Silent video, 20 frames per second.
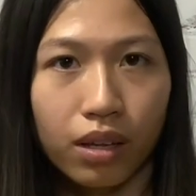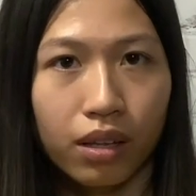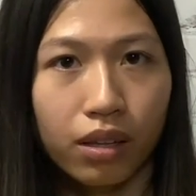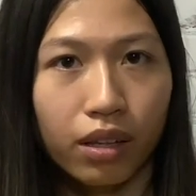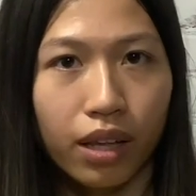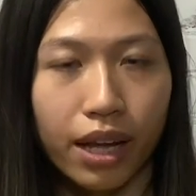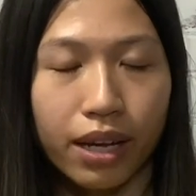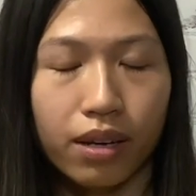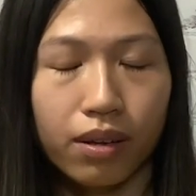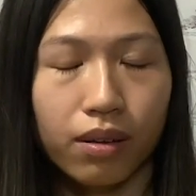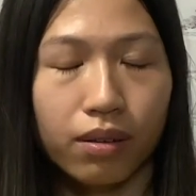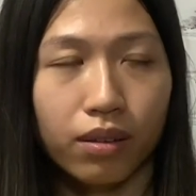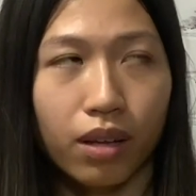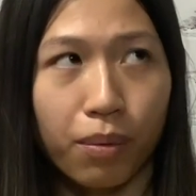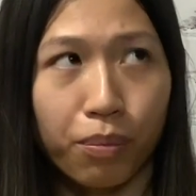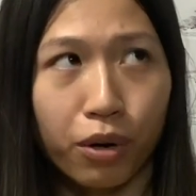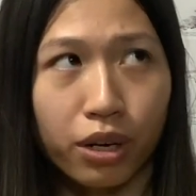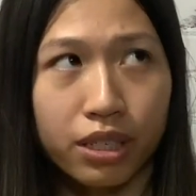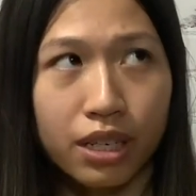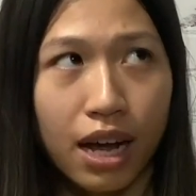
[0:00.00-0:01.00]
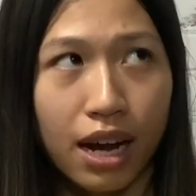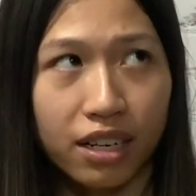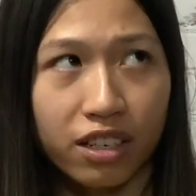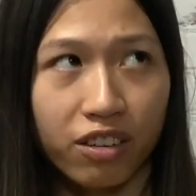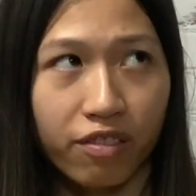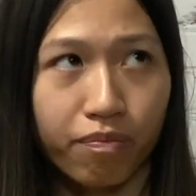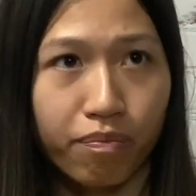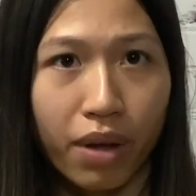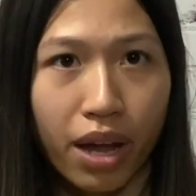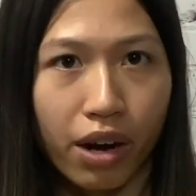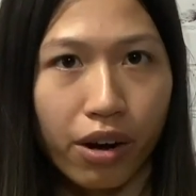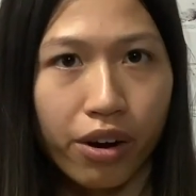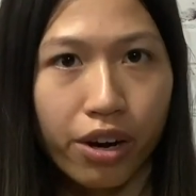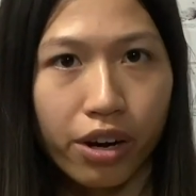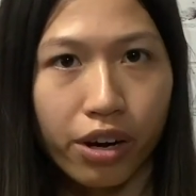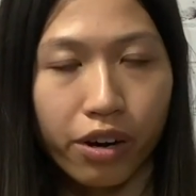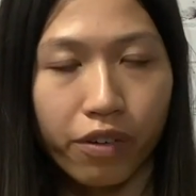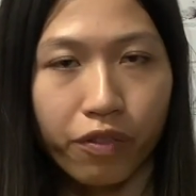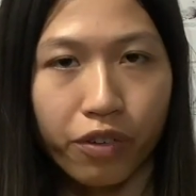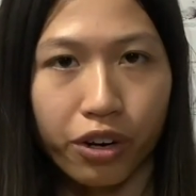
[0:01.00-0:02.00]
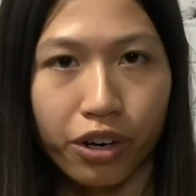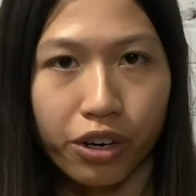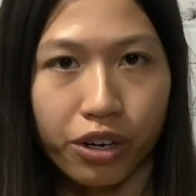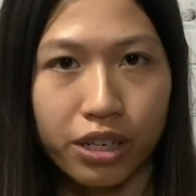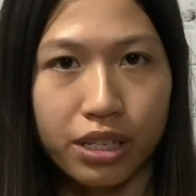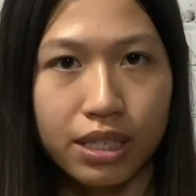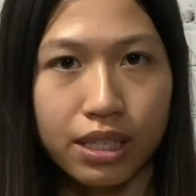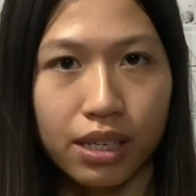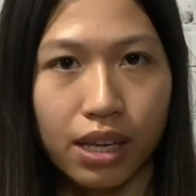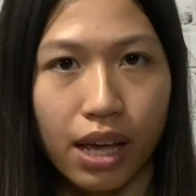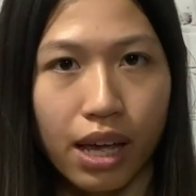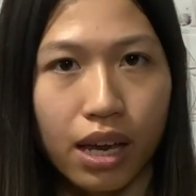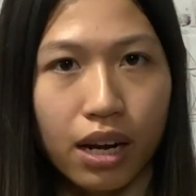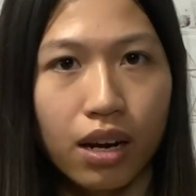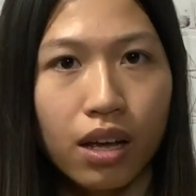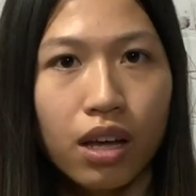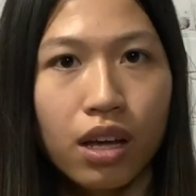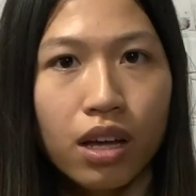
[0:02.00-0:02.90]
like a protective barrier for your skin.